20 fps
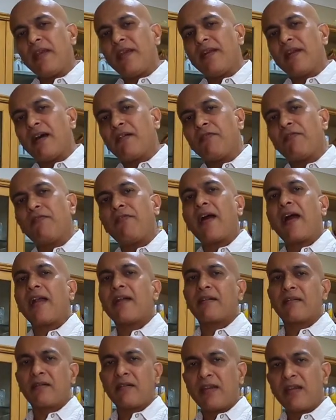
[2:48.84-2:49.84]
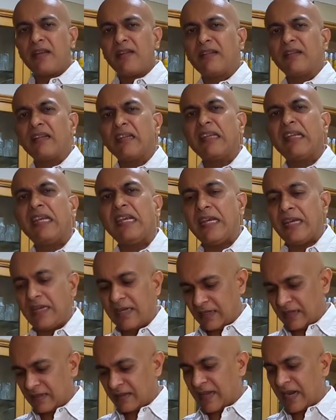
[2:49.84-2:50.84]
to be enough fat in the
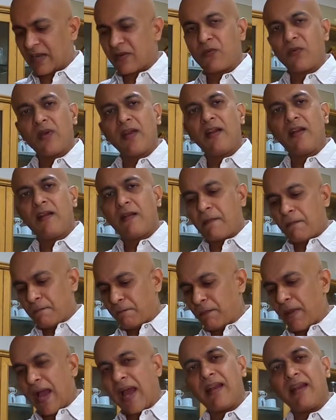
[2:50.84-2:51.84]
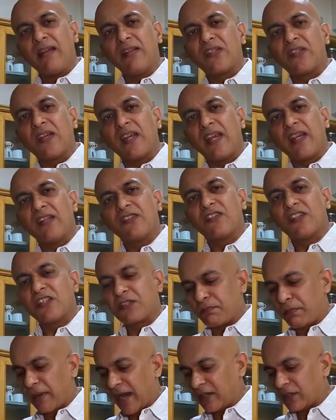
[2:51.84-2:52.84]
ghee that will balance against
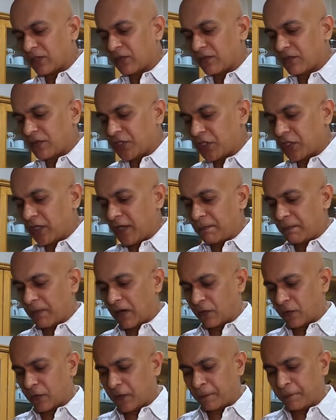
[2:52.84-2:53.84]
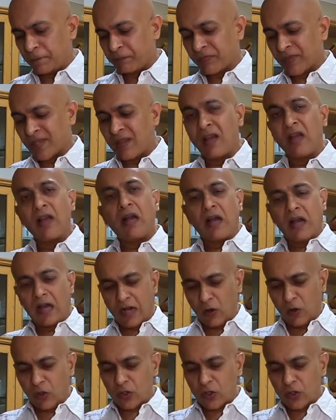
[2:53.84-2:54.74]
the spice of the chili powder. I